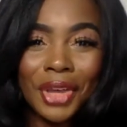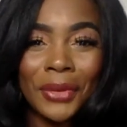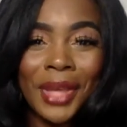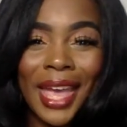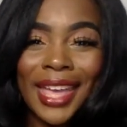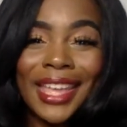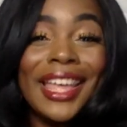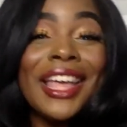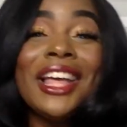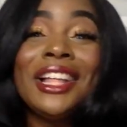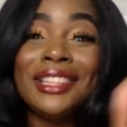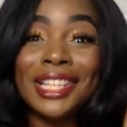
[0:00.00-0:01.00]
Okay,
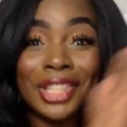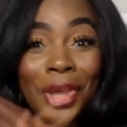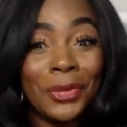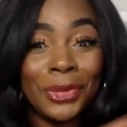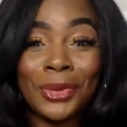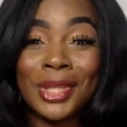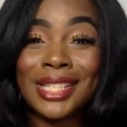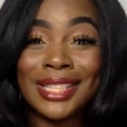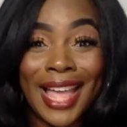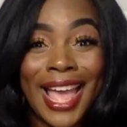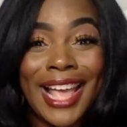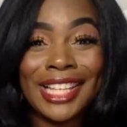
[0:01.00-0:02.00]
let's go through these
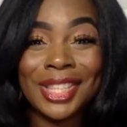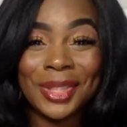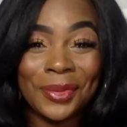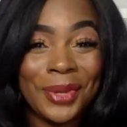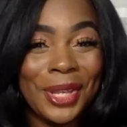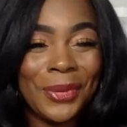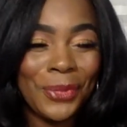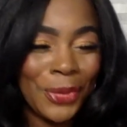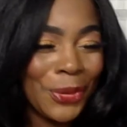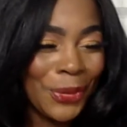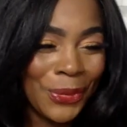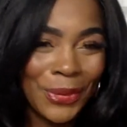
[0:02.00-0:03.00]
last three
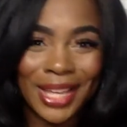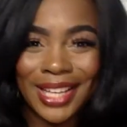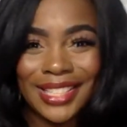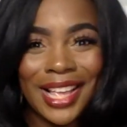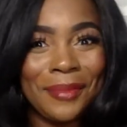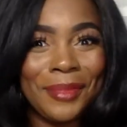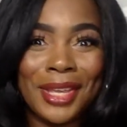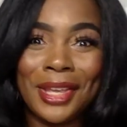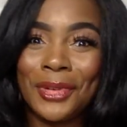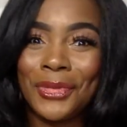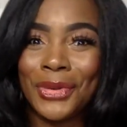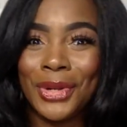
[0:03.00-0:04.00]
real quick because I've been
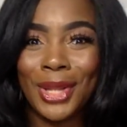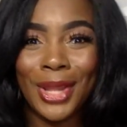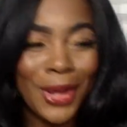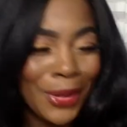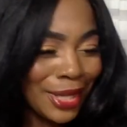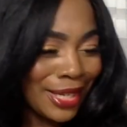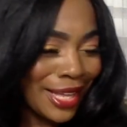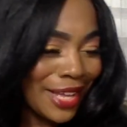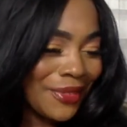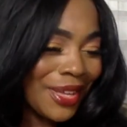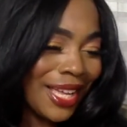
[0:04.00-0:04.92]
here for long enough.